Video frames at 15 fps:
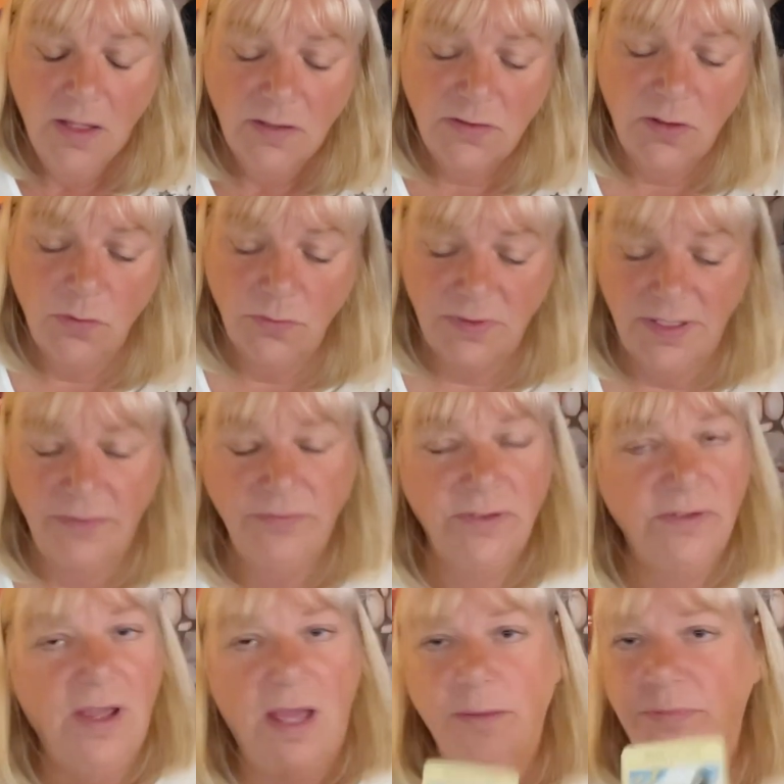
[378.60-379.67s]
So Seven
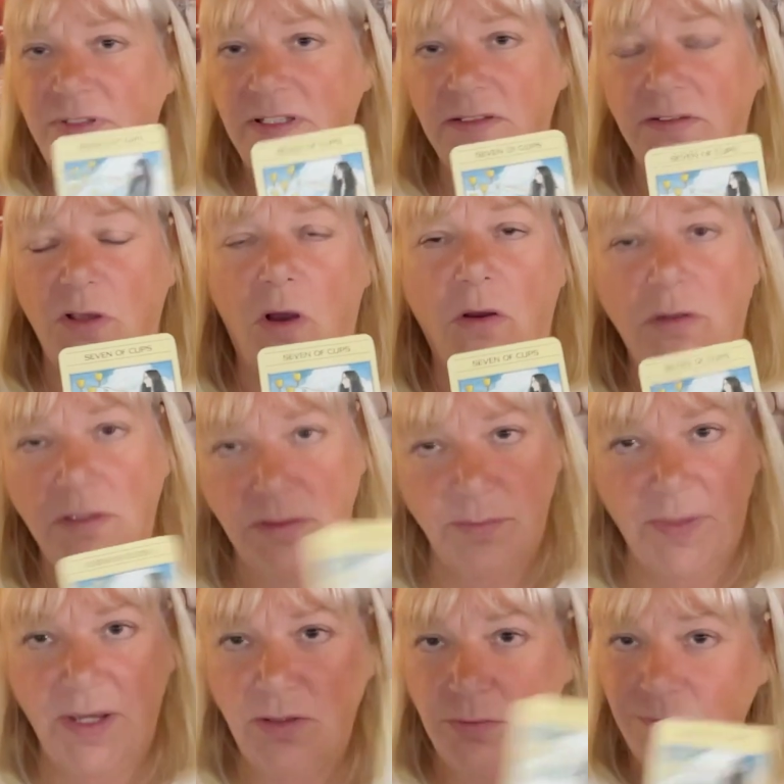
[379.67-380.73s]
of Cups is all
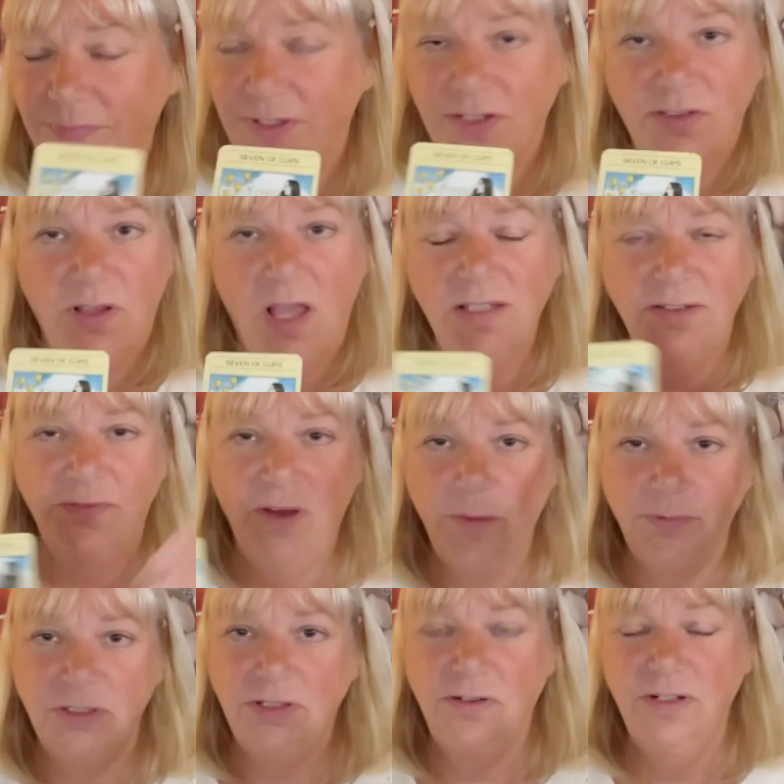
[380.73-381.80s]
about, there's lots of
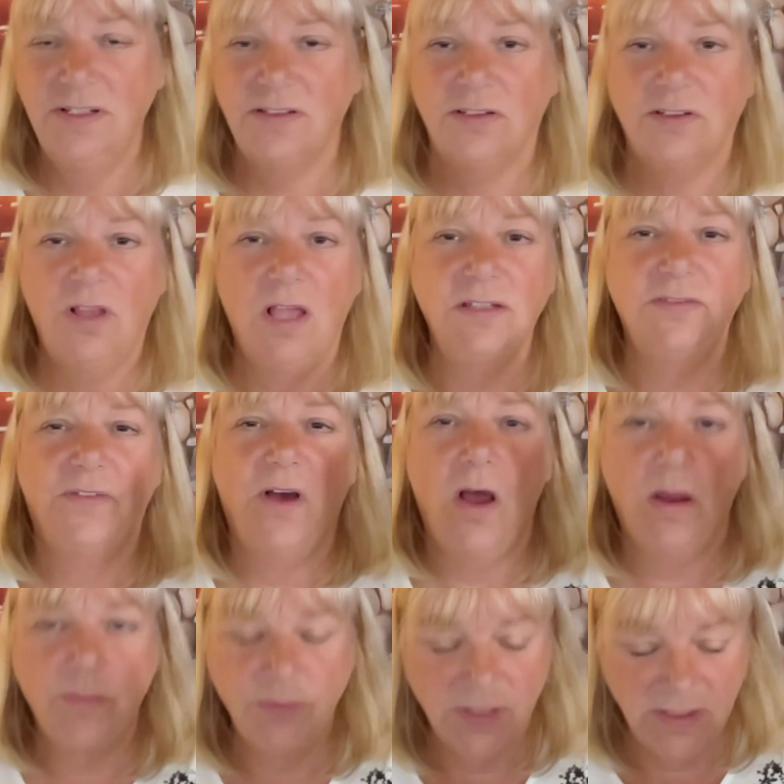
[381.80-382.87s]
opportunities, there's lots of
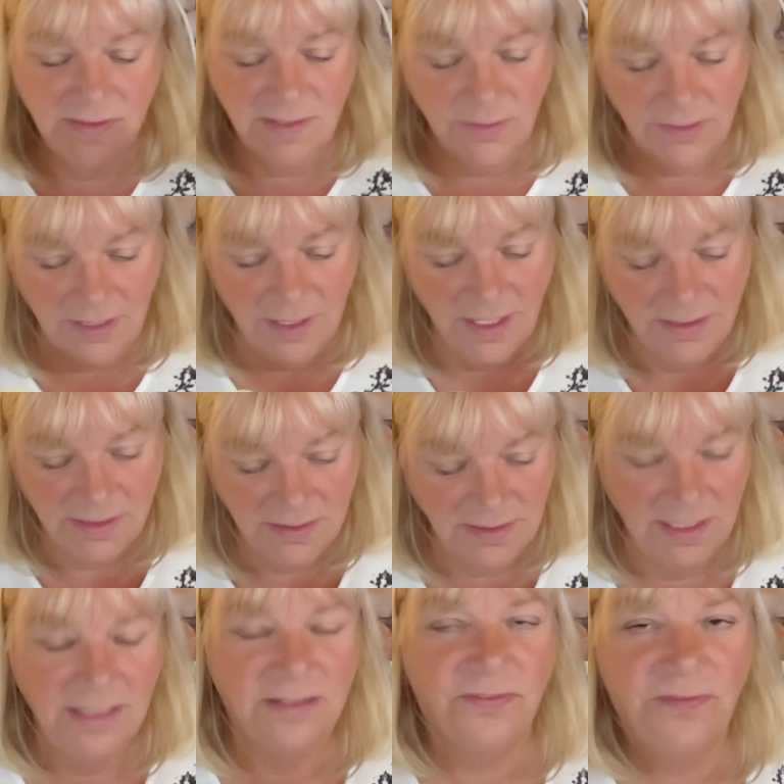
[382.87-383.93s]
options out there. I
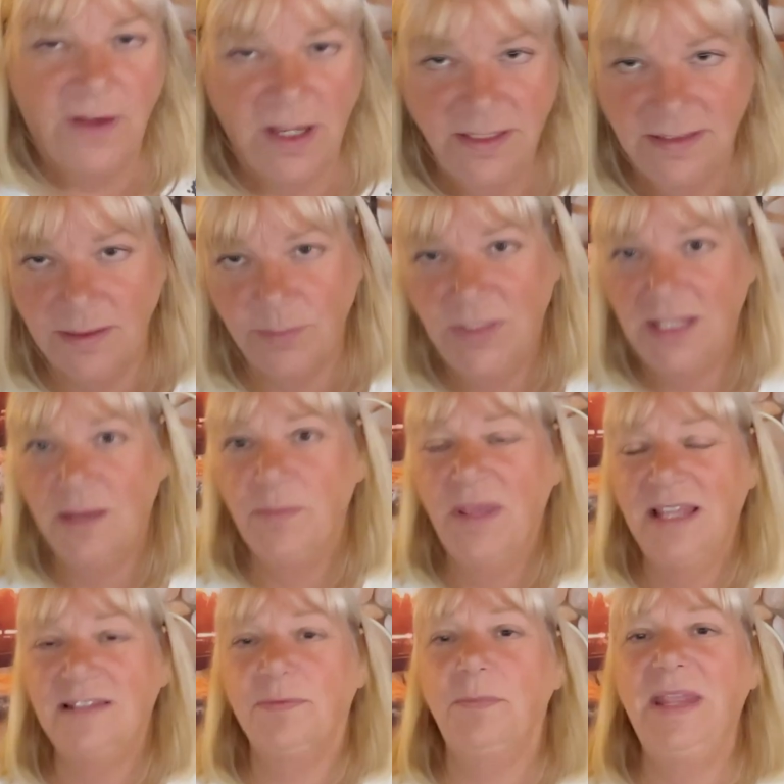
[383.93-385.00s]
just need to find something that
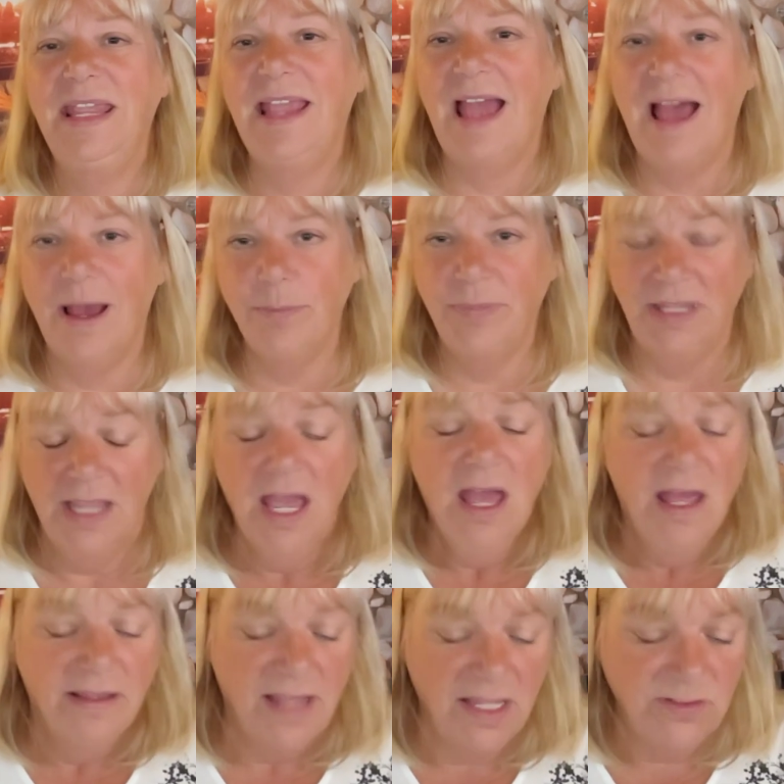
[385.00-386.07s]
makes me happy.
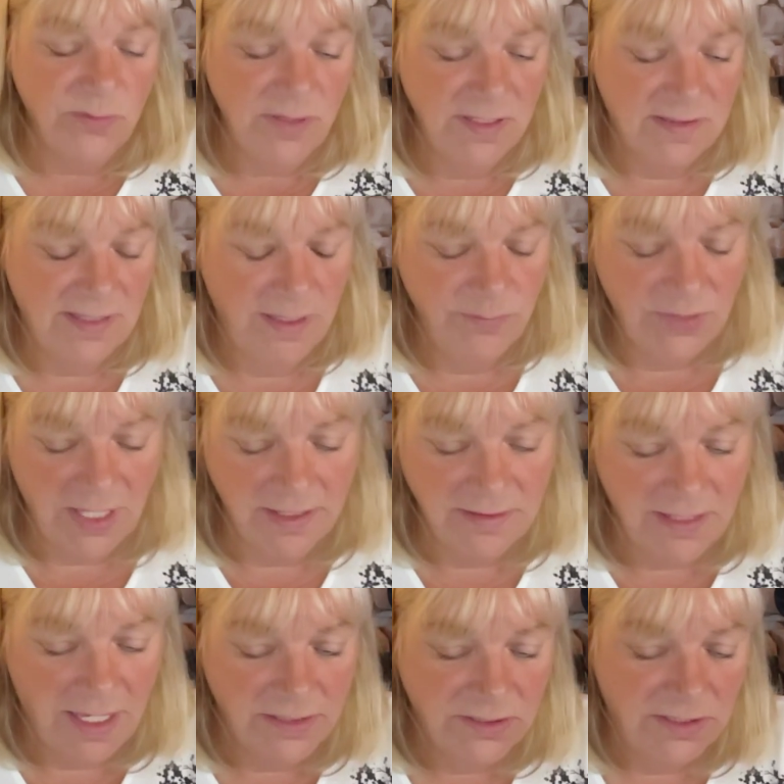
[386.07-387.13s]
That's what it seems like,
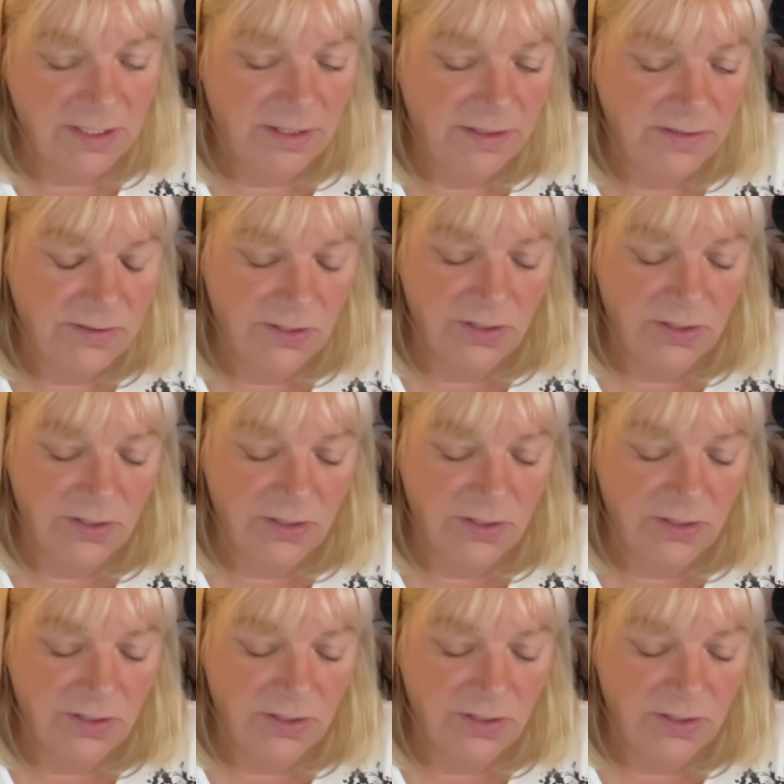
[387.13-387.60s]
Sagittarius.